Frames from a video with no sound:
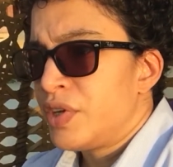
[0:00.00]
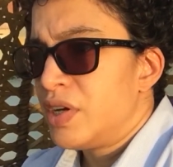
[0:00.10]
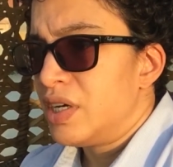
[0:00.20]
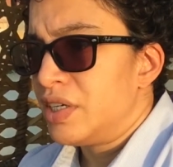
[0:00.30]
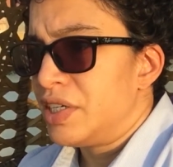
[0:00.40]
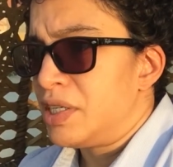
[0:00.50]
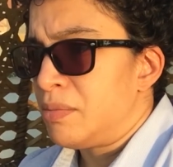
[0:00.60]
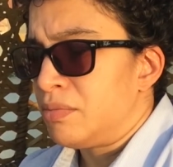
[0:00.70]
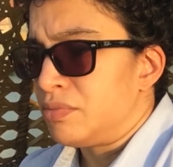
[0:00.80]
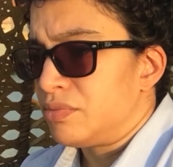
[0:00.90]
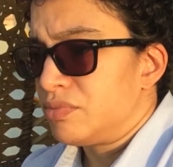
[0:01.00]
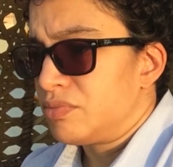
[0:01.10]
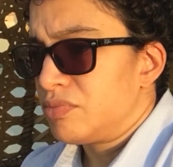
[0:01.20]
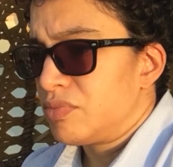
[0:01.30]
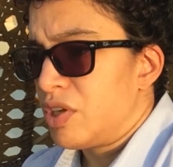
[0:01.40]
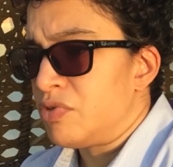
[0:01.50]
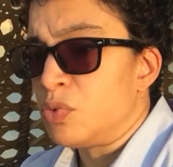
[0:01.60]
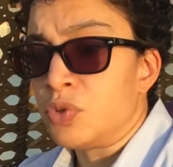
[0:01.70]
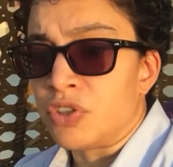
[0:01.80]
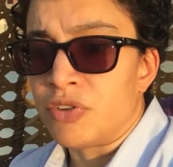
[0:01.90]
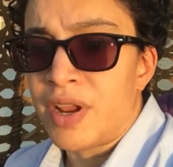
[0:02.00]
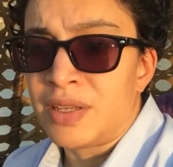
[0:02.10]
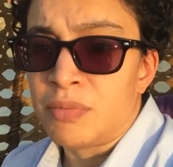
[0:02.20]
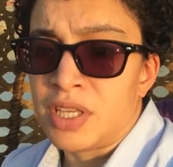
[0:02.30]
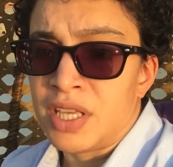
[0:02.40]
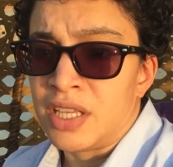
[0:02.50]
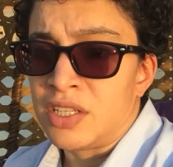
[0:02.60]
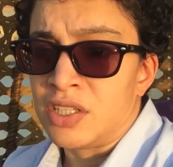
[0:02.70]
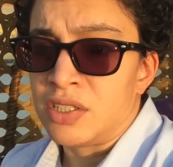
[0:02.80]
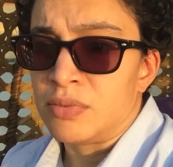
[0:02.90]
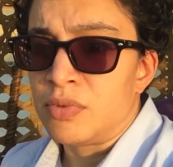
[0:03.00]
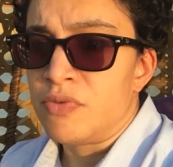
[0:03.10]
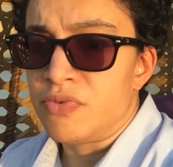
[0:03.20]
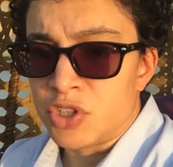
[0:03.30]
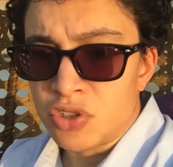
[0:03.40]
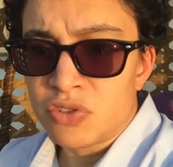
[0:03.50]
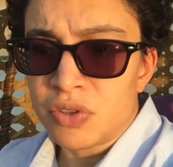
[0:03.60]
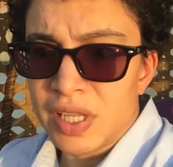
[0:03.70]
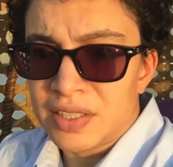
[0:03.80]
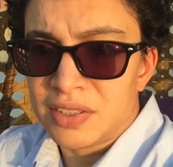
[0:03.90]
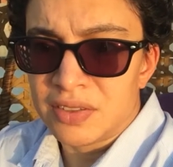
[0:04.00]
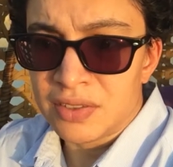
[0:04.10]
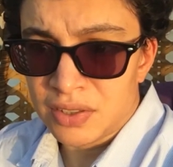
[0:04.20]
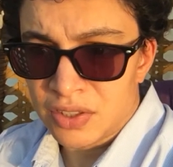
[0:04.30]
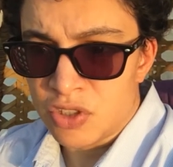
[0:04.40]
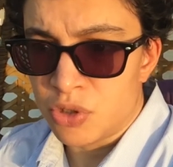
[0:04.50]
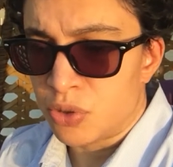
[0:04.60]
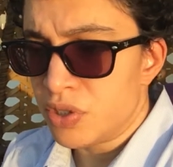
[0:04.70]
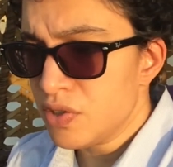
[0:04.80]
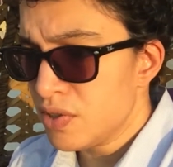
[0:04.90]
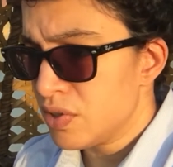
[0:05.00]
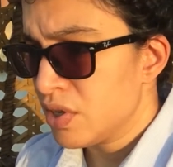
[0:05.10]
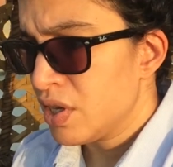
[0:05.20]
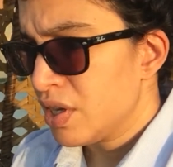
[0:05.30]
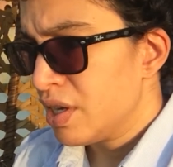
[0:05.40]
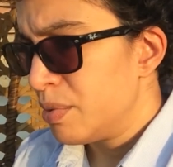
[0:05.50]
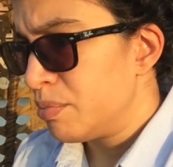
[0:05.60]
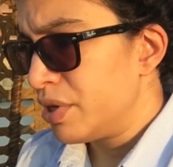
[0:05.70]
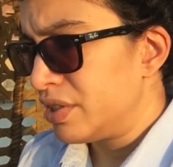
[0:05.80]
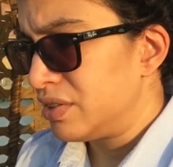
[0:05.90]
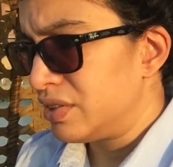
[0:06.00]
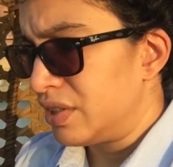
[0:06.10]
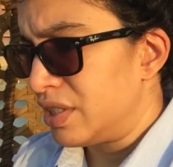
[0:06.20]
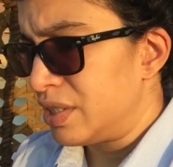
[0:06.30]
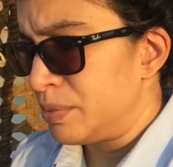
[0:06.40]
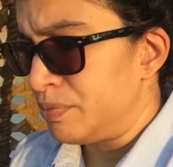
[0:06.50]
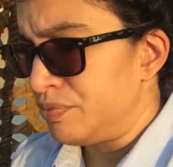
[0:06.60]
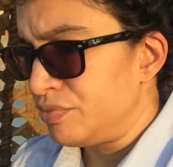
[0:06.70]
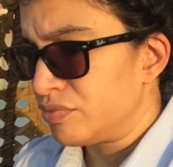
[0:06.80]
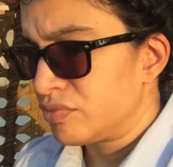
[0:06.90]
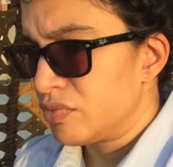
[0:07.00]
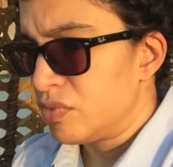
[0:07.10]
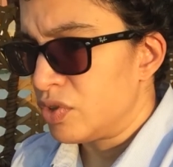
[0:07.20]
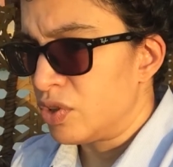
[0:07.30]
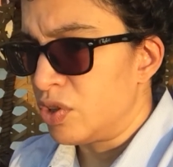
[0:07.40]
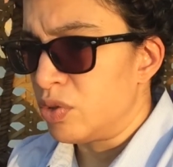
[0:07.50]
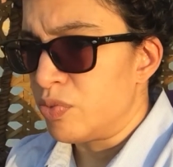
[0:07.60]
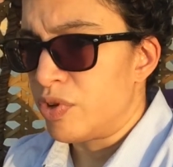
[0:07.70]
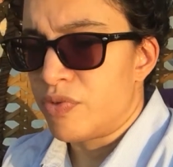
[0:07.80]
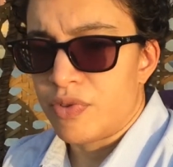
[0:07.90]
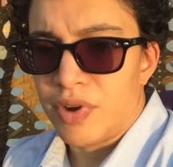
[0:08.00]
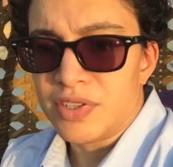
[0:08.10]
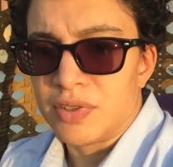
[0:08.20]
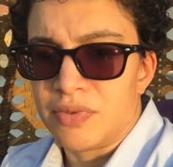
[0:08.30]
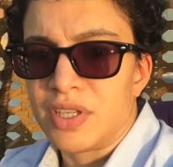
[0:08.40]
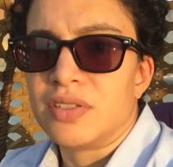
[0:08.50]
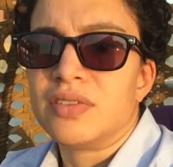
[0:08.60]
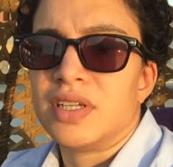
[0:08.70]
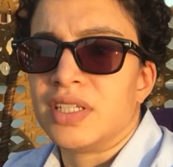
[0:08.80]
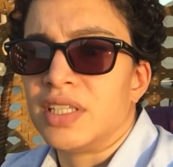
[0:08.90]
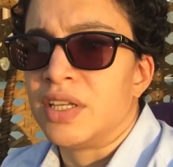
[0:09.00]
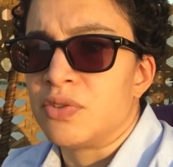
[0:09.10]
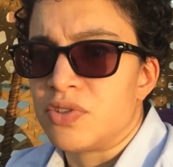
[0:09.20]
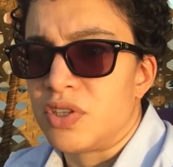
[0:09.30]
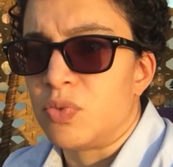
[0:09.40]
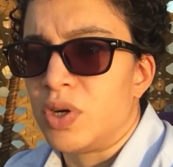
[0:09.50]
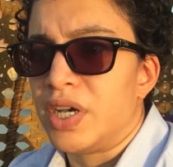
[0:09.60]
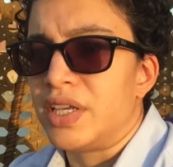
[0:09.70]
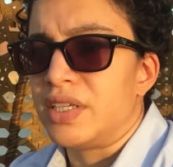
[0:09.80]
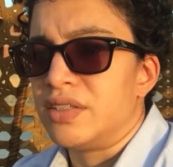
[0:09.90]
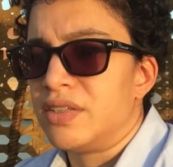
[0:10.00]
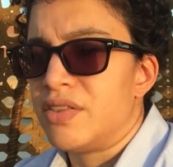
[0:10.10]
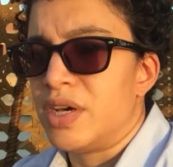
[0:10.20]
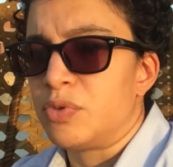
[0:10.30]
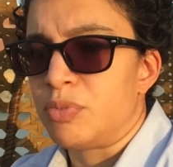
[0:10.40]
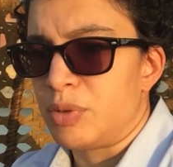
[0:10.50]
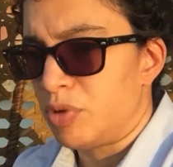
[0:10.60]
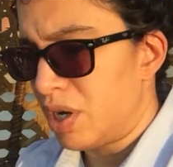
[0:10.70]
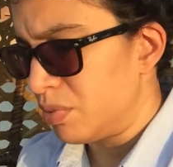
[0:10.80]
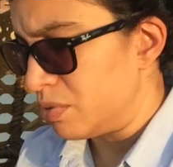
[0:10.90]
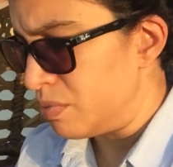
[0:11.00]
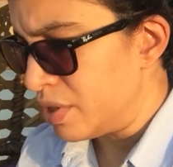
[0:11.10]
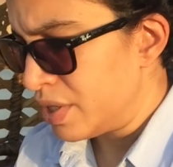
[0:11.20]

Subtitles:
um, if you wouldn't grant me any vision related insurance, but the rest of it, I don't see why that would be a problem.